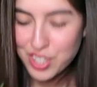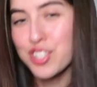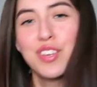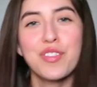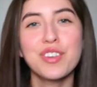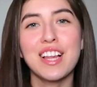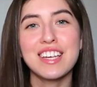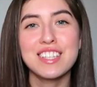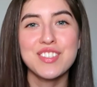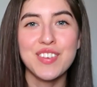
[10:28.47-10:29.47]
So if you
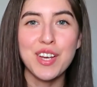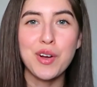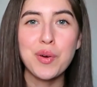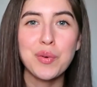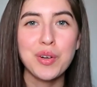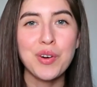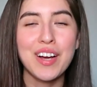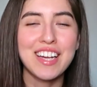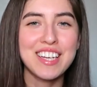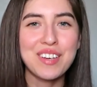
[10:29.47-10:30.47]
like this video, go
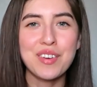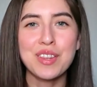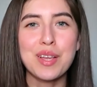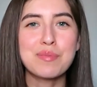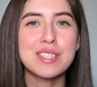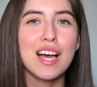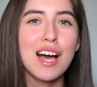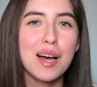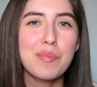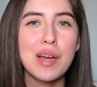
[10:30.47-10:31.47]
ahead and give it a thumbs
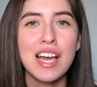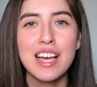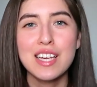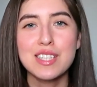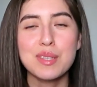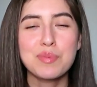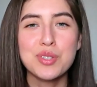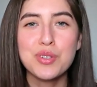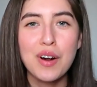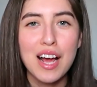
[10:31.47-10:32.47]
up,
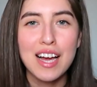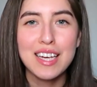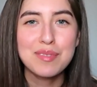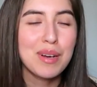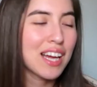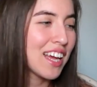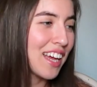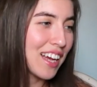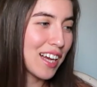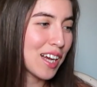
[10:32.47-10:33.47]
subscribe.
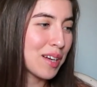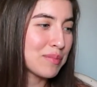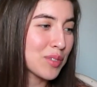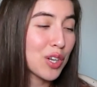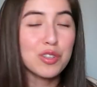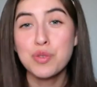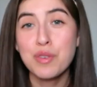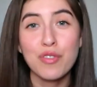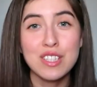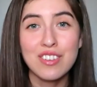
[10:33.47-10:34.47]
You can also be
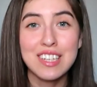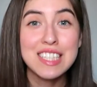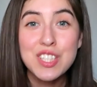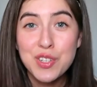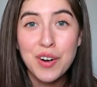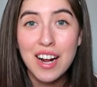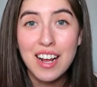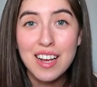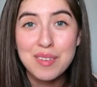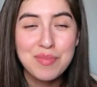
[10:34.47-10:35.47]
friends on
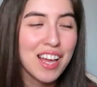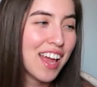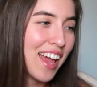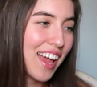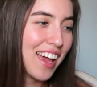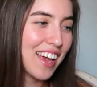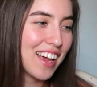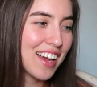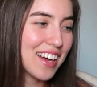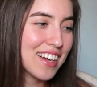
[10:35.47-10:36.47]
Instagram,
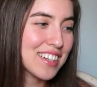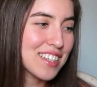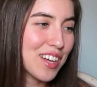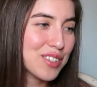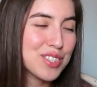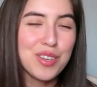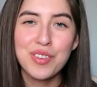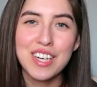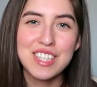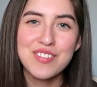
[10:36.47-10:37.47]
and I'll see you in
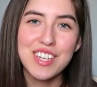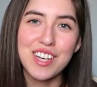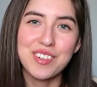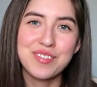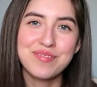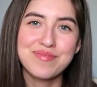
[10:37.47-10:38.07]
the next video.